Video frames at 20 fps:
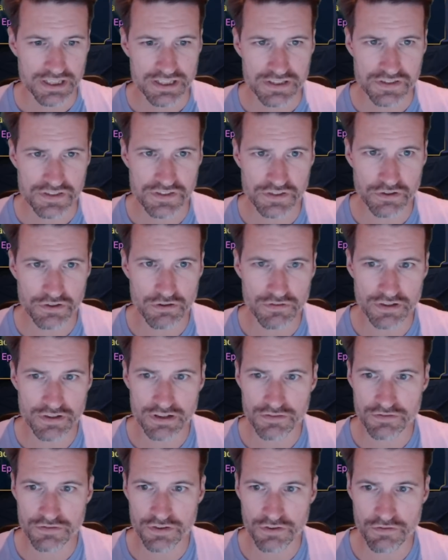
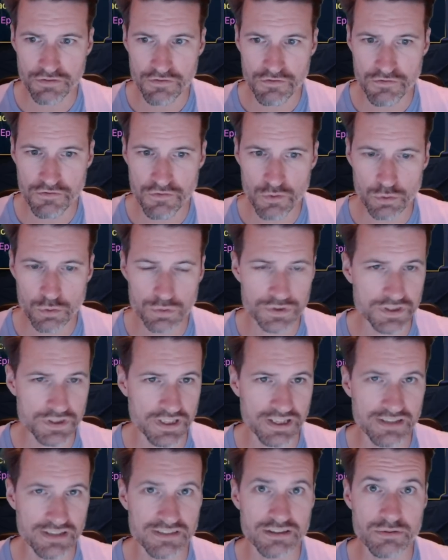silver for the
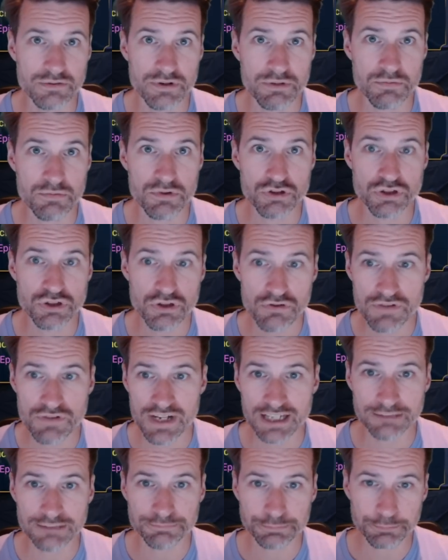40, so we'll do
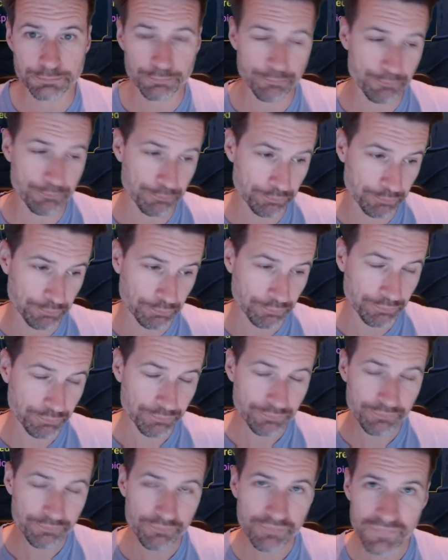that.
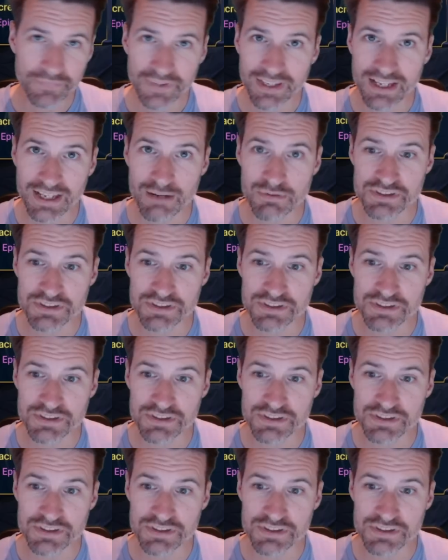Let